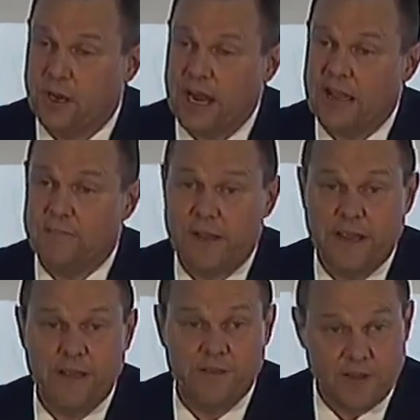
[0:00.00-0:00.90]
have
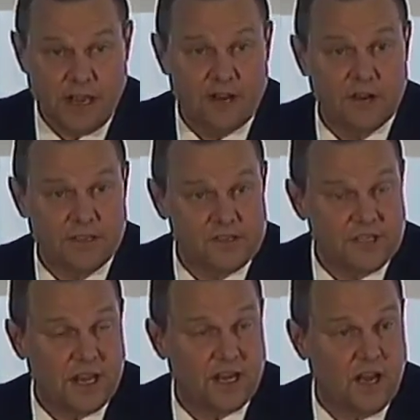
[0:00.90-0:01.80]
my daughter and
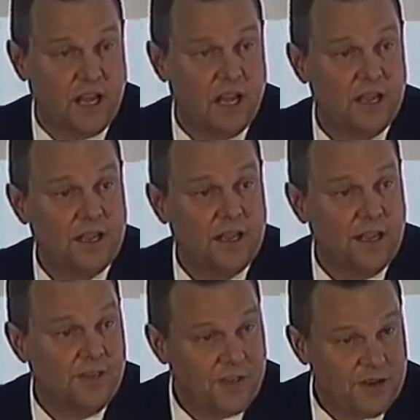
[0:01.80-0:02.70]
son-in-law
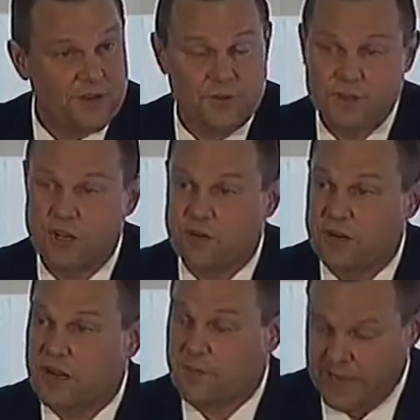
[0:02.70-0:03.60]
and their 2
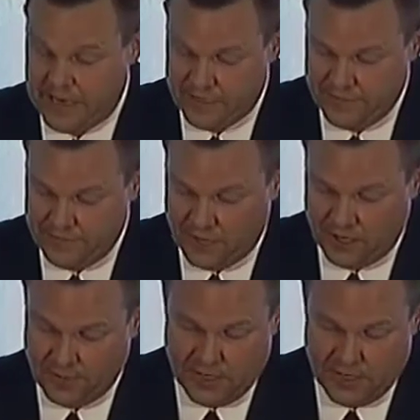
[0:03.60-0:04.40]
children to come back to the farm.